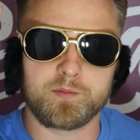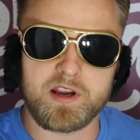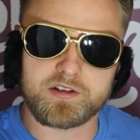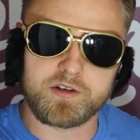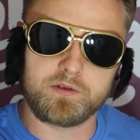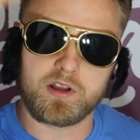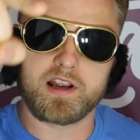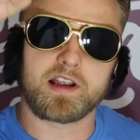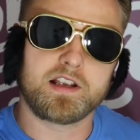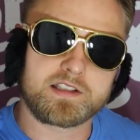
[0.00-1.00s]
So make sure you
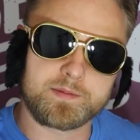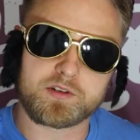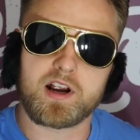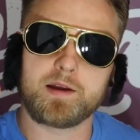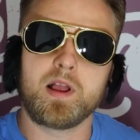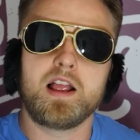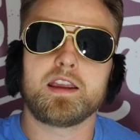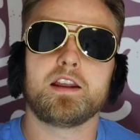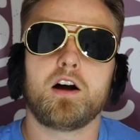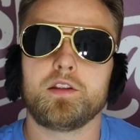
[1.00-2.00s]
like, subscribe,
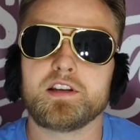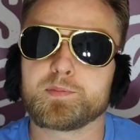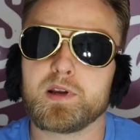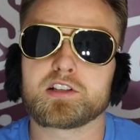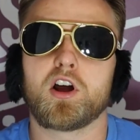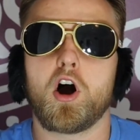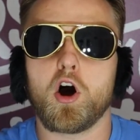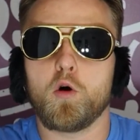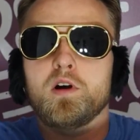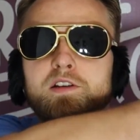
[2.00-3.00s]
get all these picks
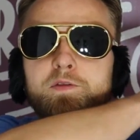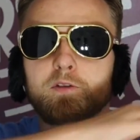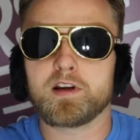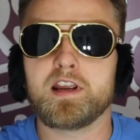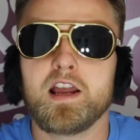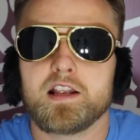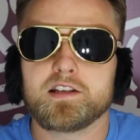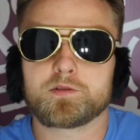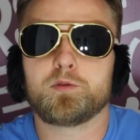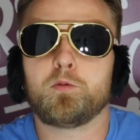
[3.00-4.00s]
always free.
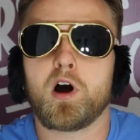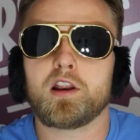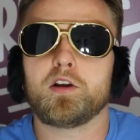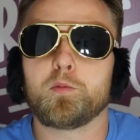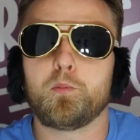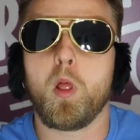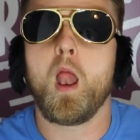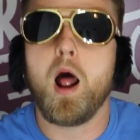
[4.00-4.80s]
Just we want your